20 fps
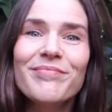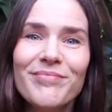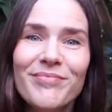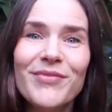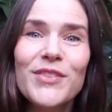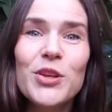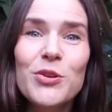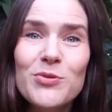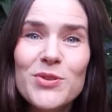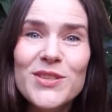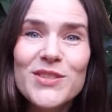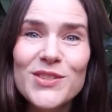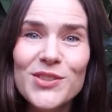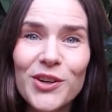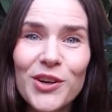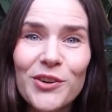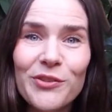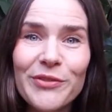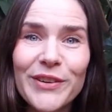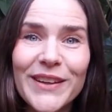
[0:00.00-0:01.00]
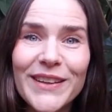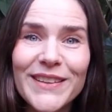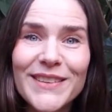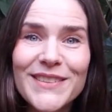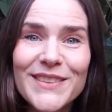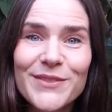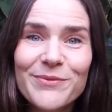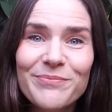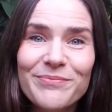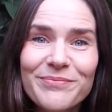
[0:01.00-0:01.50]
you deserve it.
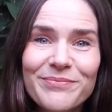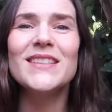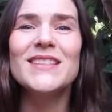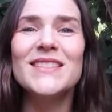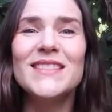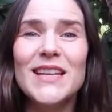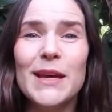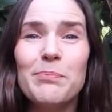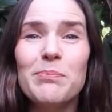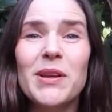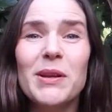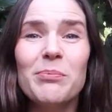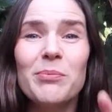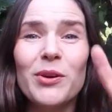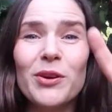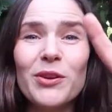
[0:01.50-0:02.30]
Step number